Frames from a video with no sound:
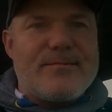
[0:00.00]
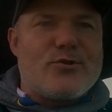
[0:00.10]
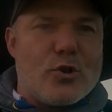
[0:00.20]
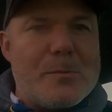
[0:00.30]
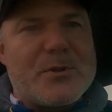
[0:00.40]

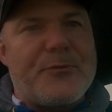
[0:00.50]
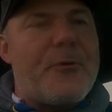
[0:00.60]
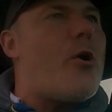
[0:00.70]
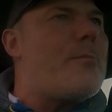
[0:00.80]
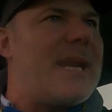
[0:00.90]
drums of
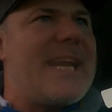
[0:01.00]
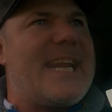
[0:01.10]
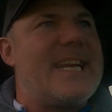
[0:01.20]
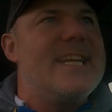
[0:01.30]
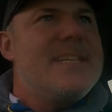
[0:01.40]

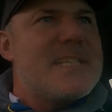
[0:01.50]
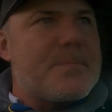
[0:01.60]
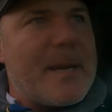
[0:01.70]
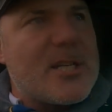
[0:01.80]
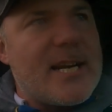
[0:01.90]
formalin,
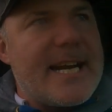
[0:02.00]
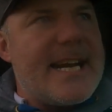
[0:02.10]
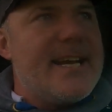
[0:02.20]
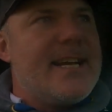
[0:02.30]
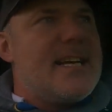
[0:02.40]
especially